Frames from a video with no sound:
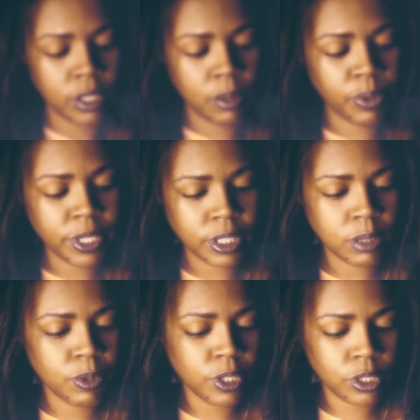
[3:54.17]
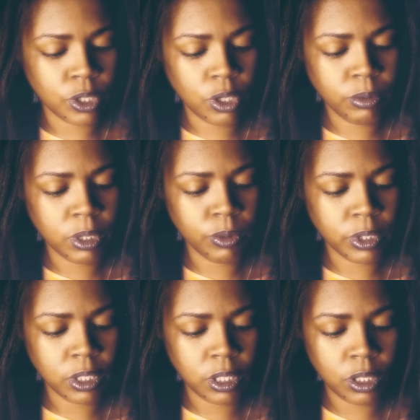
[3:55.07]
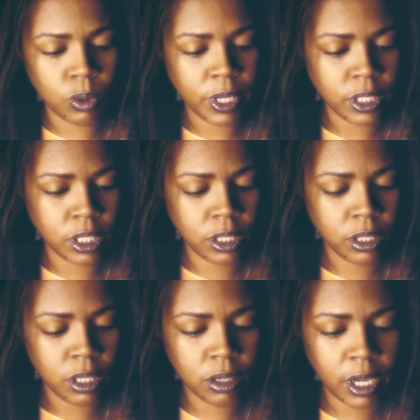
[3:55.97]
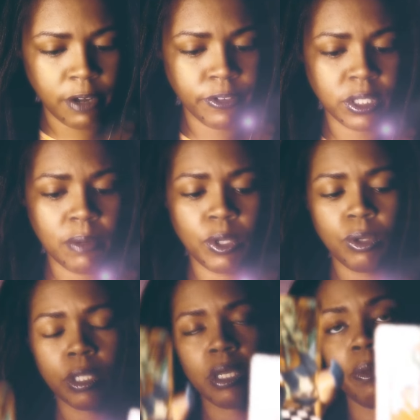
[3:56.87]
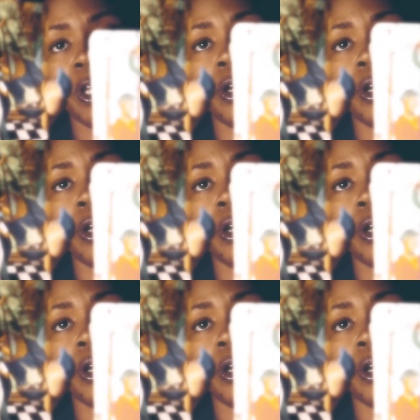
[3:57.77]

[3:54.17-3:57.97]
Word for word: Your peace has been disturbed dealing with this situation, okay? For some of you, this could be